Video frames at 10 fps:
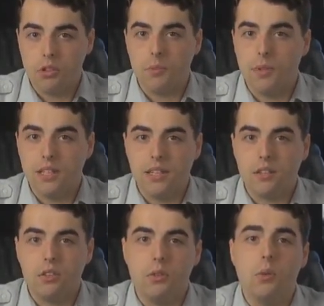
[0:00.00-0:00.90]
which have been
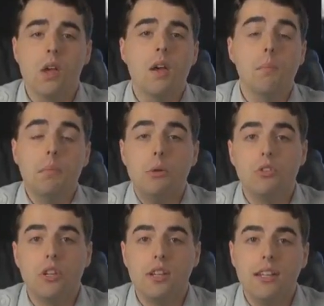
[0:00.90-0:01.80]
linked to
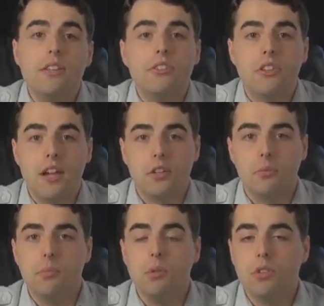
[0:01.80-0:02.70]
mutant
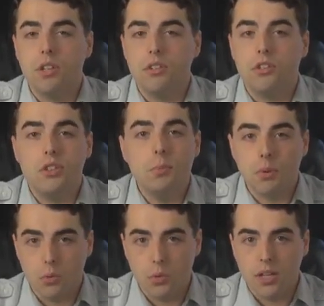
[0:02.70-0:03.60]
insects, mutant
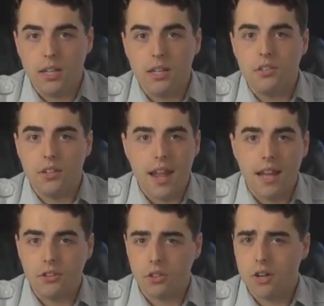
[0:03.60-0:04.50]
superweeds,
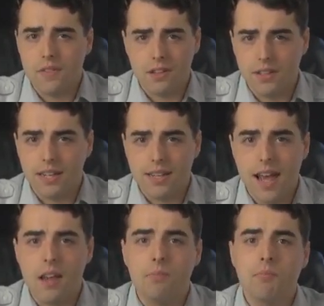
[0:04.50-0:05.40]
cancer, and everything like
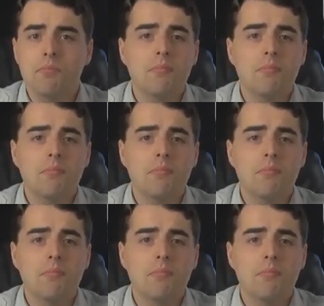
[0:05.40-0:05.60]
that.